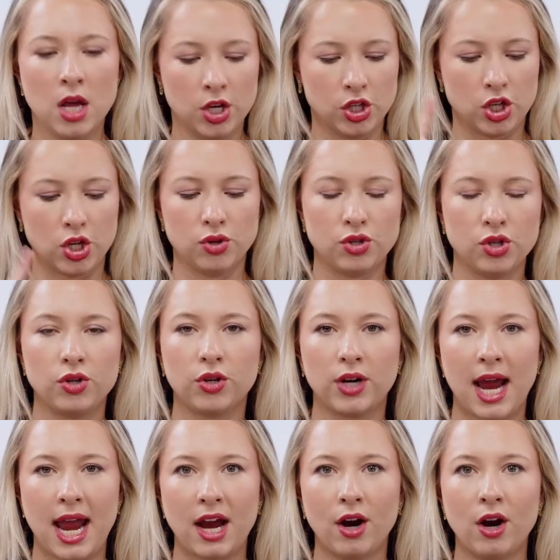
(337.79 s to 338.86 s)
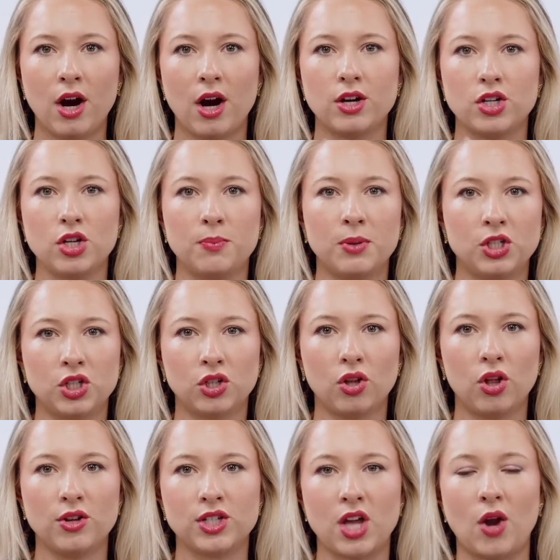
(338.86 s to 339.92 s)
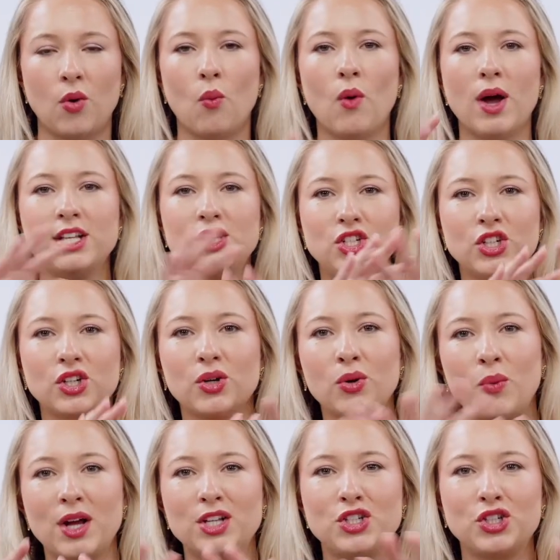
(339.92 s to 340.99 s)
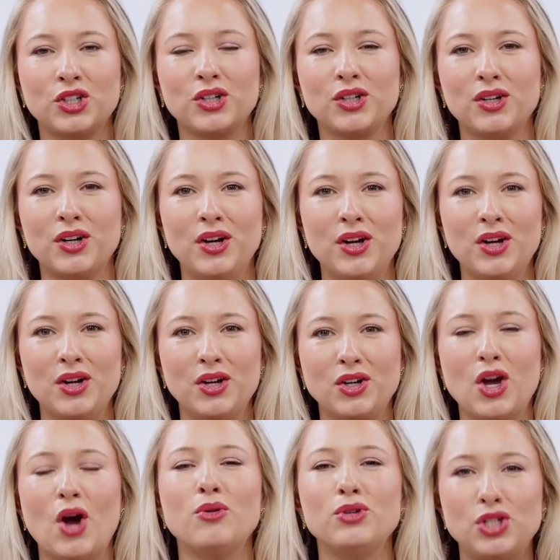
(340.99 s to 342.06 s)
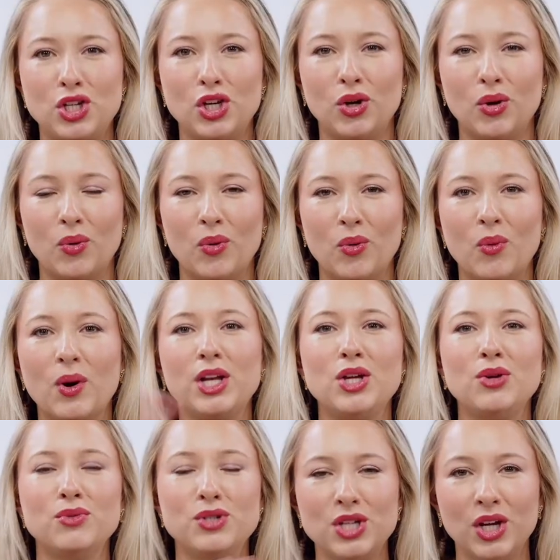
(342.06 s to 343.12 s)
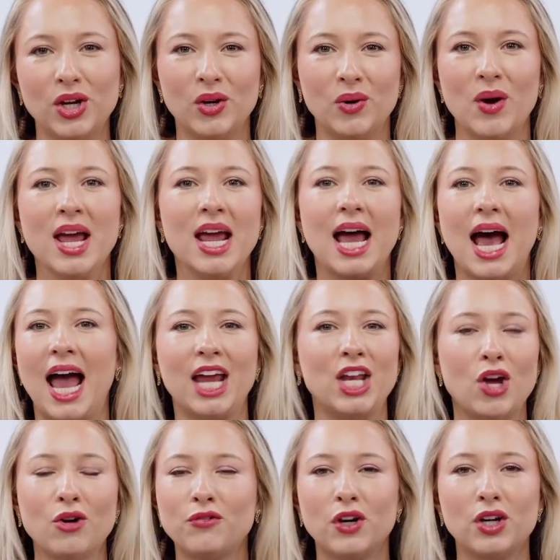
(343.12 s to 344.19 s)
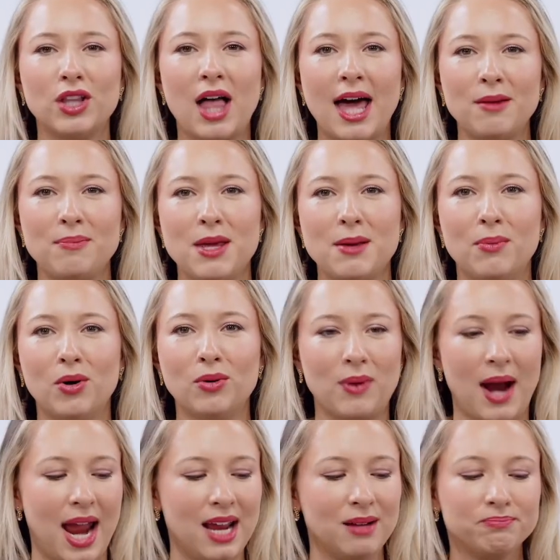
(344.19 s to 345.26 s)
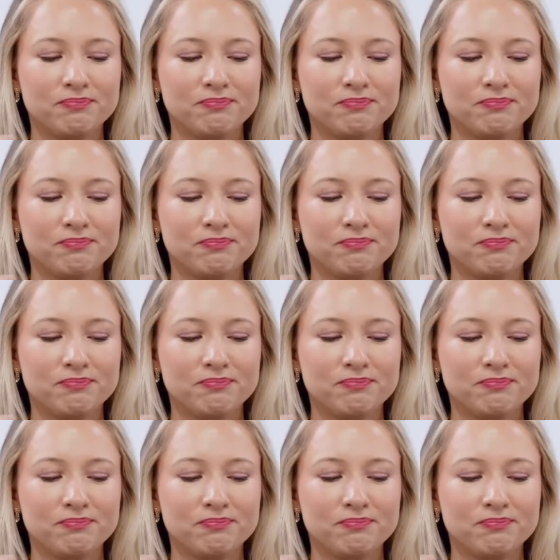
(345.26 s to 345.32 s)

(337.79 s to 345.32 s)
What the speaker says: Do you do your hair? Do you put your clothes on? What's your go-to? What do you do? I know for a lot of people, right?